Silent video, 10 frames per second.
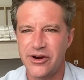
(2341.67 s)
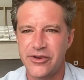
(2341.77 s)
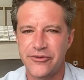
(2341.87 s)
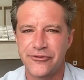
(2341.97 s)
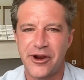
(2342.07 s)
are
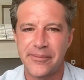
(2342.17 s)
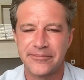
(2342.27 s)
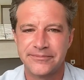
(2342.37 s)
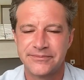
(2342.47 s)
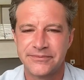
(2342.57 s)
you from?
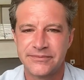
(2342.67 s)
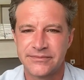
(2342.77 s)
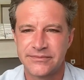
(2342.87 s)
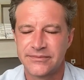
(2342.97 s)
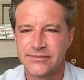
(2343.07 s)

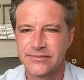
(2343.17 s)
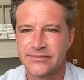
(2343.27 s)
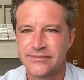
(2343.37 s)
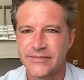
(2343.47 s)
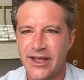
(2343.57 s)

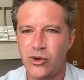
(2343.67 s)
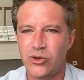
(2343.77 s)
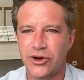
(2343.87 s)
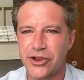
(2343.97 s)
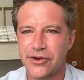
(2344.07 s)
How
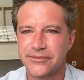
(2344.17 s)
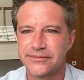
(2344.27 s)
old are you?